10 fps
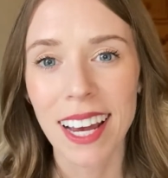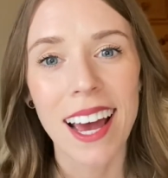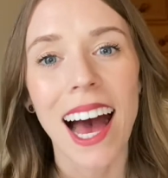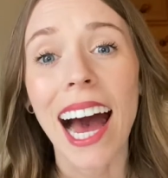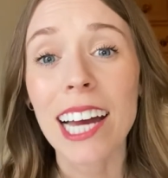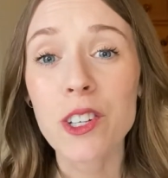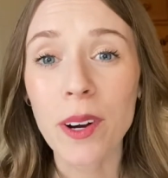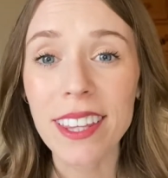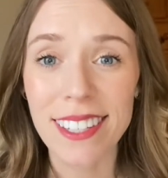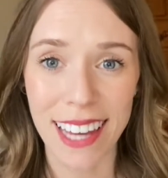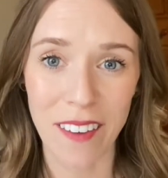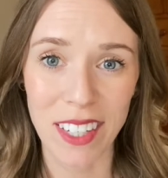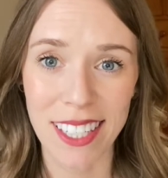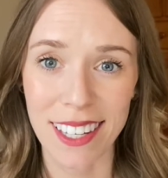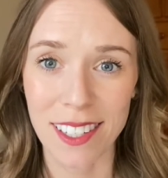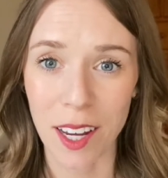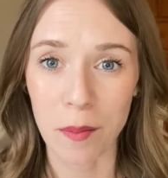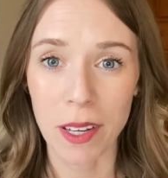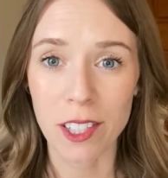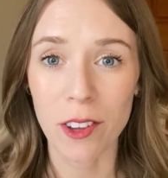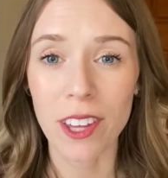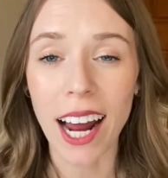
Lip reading: I joined the SavvySystem so that